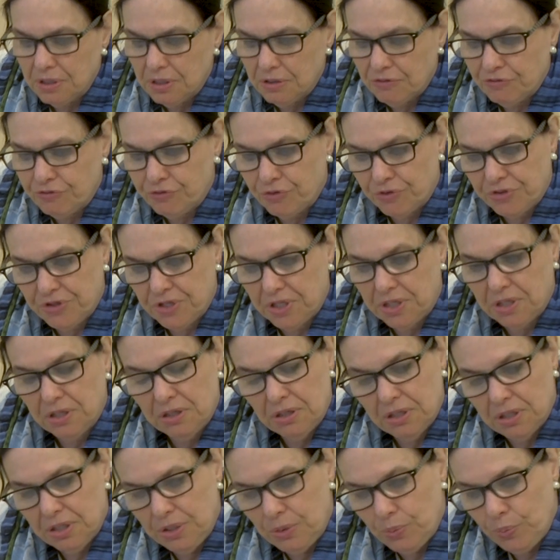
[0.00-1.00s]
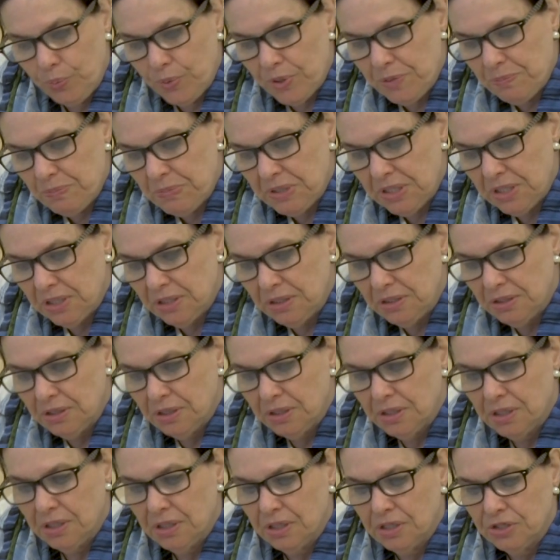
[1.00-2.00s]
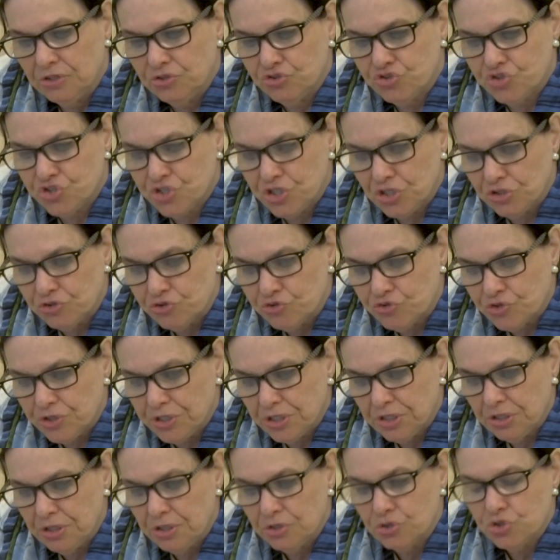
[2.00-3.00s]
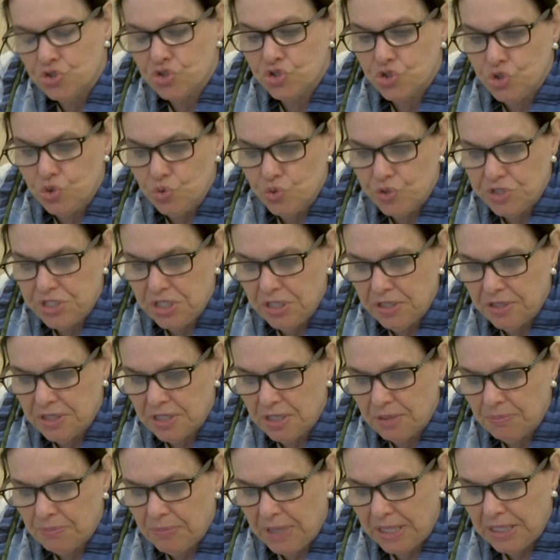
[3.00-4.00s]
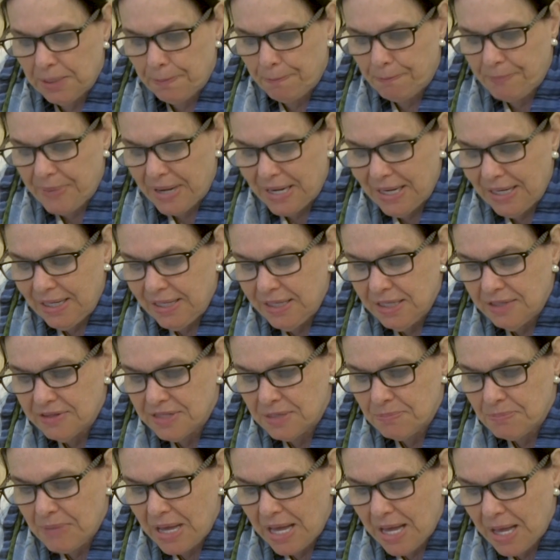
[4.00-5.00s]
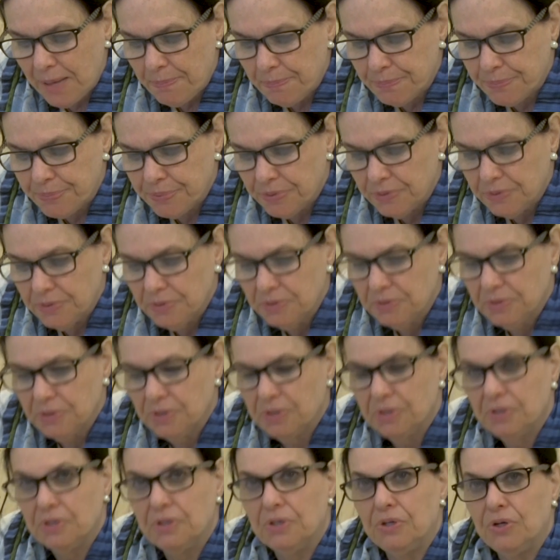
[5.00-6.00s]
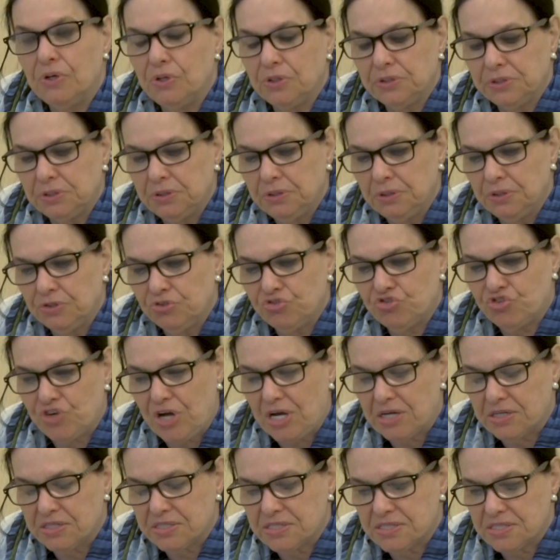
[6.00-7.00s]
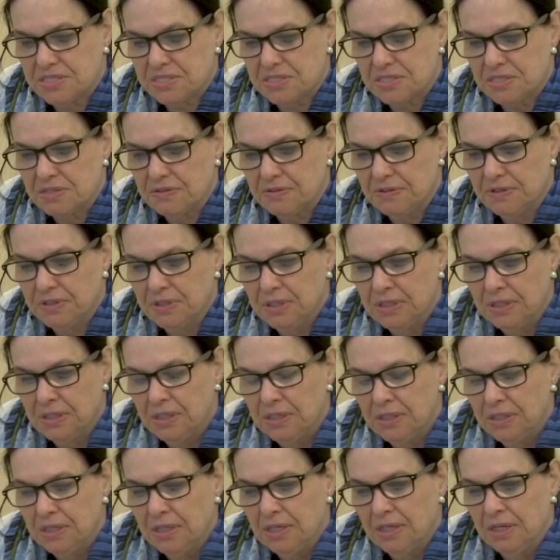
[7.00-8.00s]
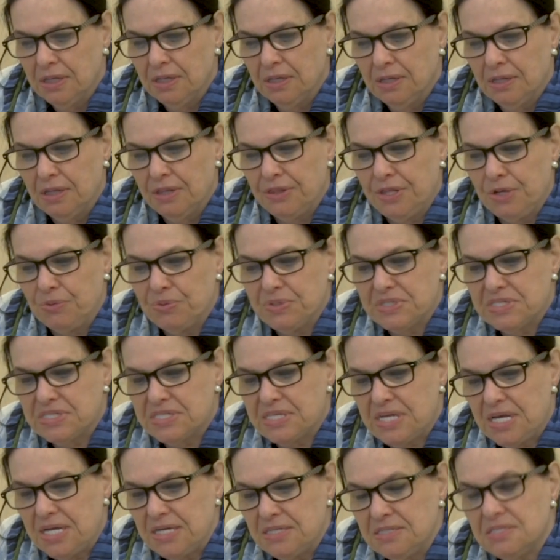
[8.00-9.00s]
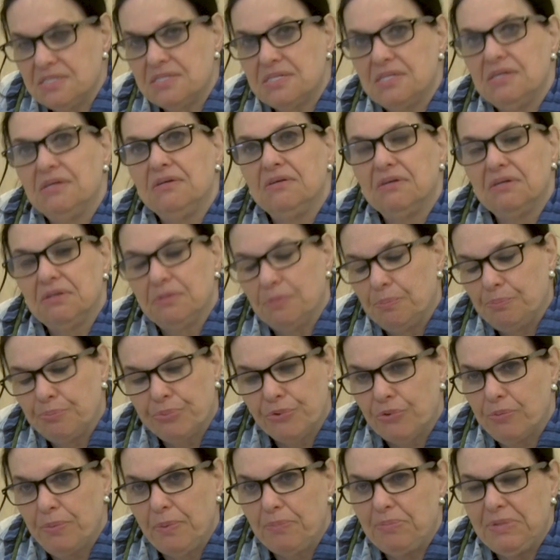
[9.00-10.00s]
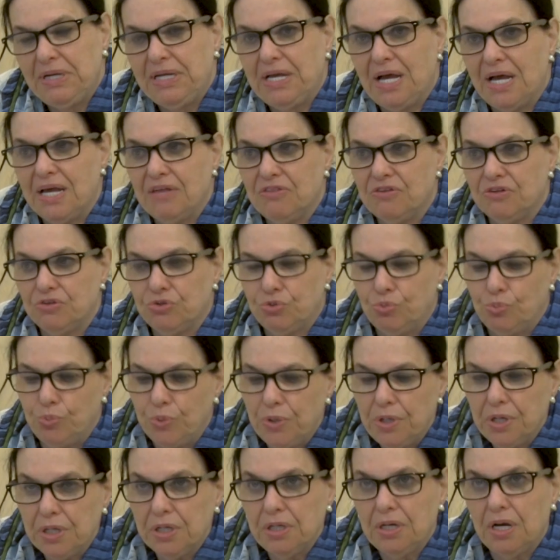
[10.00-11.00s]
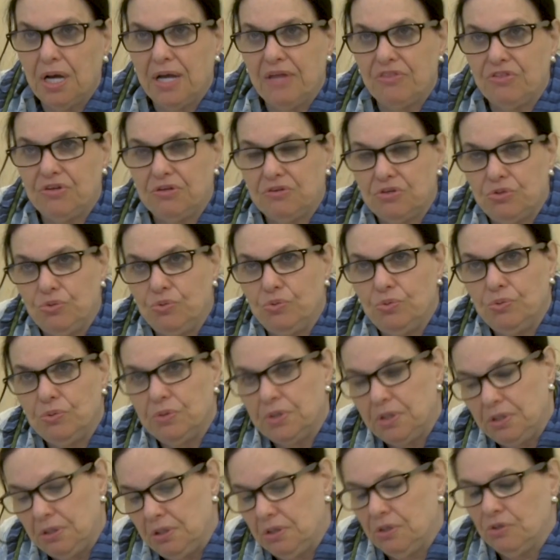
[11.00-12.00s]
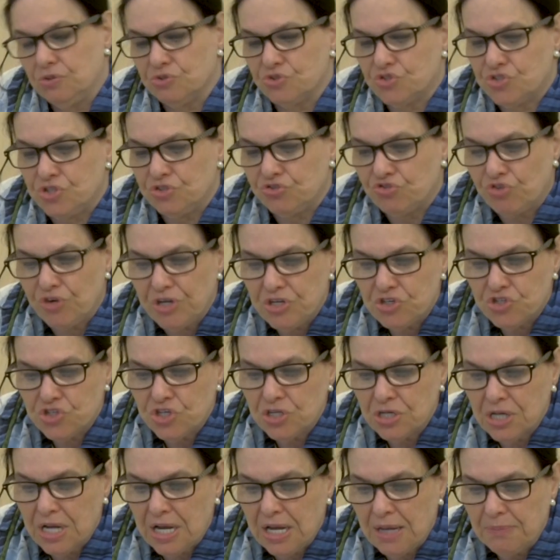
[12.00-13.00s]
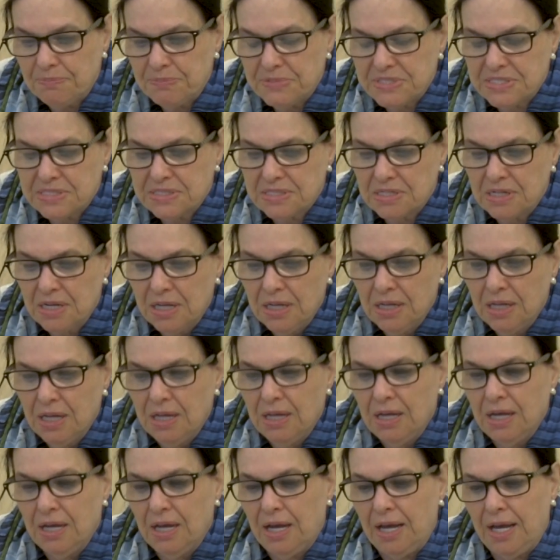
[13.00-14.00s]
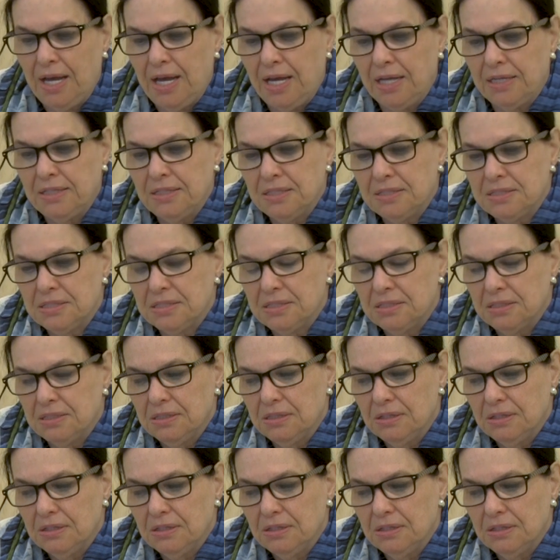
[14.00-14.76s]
for the women, children, shooting them and piling them up on trucks. They were sent probably either to work, either to concentration camps, and